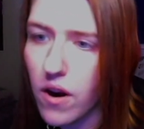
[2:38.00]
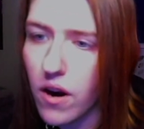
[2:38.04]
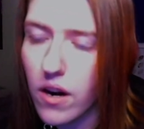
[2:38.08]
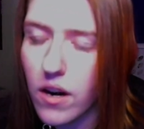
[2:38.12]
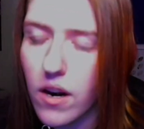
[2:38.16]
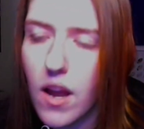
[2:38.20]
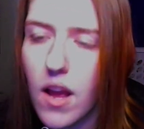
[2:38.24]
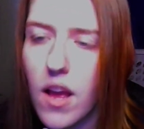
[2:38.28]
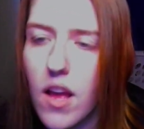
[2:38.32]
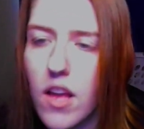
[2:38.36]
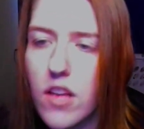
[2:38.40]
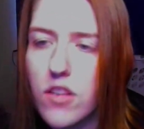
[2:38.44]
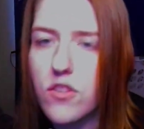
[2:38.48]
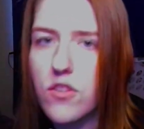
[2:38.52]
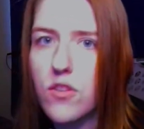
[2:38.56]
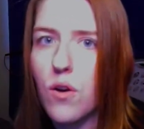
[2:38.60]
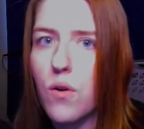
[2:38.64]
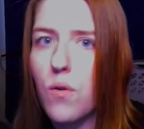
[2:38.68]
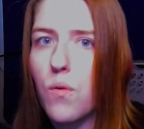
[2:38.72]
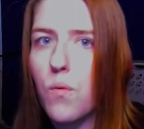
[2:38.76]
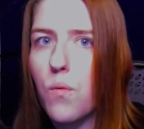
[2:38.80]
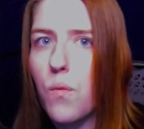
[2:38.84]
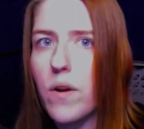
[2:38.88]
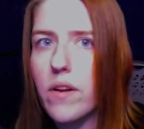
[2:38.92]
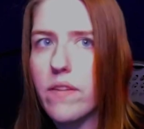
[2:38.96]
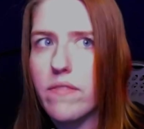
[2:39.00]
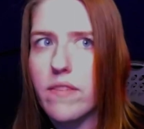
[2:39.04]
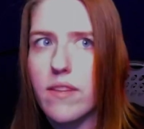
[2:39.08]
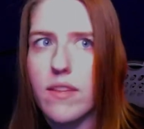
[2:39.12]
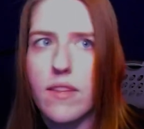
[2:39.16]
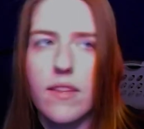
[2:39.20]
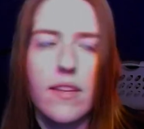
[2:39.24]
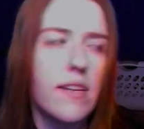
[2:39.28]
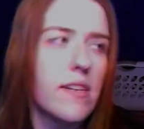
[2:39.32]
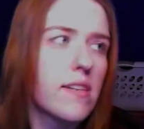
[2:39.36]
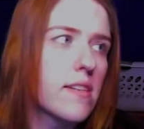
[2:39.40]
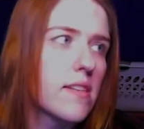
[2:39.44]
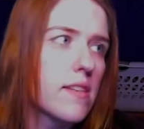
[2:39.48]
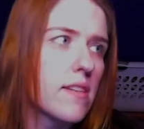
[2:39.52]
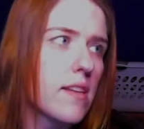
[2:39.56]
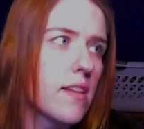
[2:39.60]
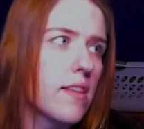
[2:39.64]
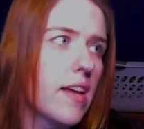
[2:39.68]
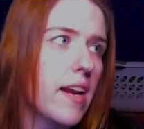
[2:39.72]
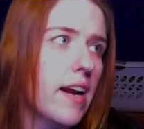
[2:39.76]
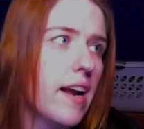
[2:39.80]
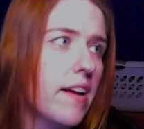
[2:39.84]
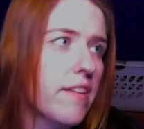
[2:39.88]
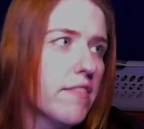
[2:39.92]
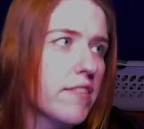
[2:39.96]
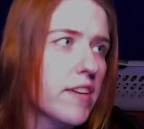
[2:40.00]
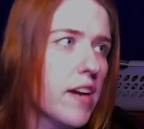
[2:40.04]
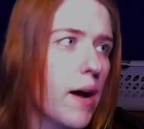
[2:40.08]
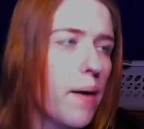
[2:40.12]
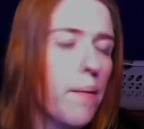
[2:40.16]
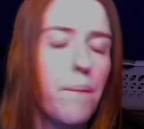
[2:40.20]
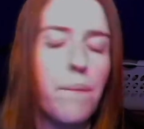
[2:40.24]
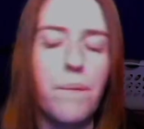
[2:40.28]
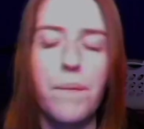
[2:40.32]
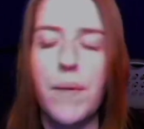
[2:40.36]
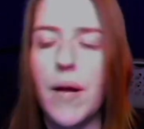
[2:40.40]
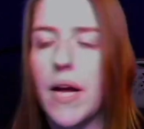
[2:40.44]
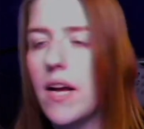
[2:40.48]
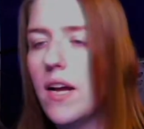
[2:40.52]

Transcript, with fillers: So one of the things that I've come